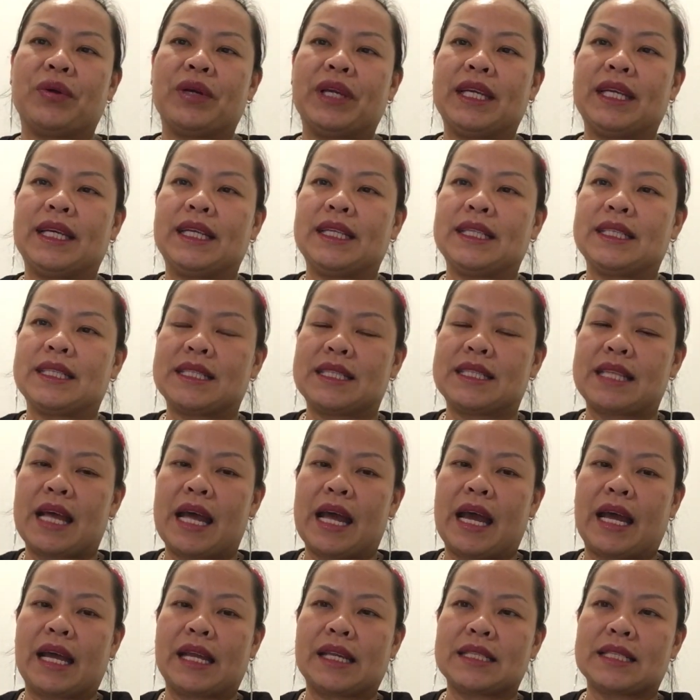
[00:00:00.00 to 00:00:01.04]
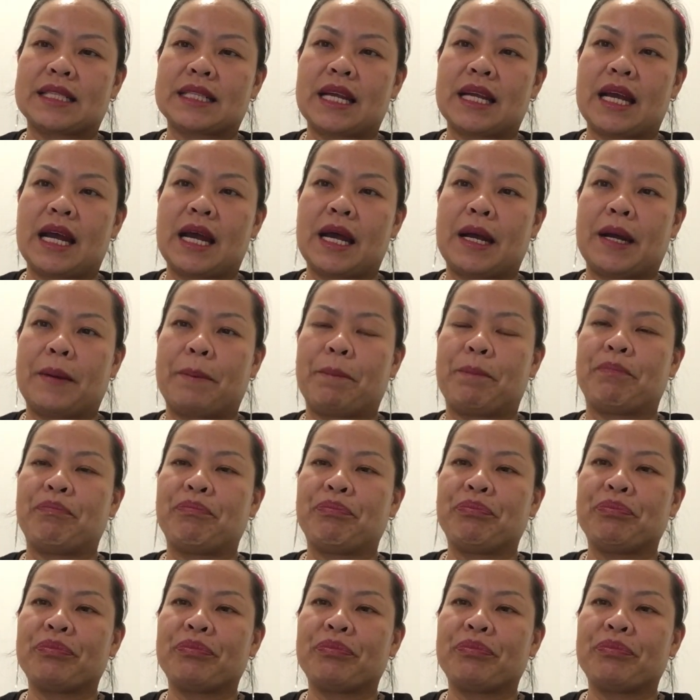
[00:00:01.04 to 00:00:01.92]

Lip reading: is that I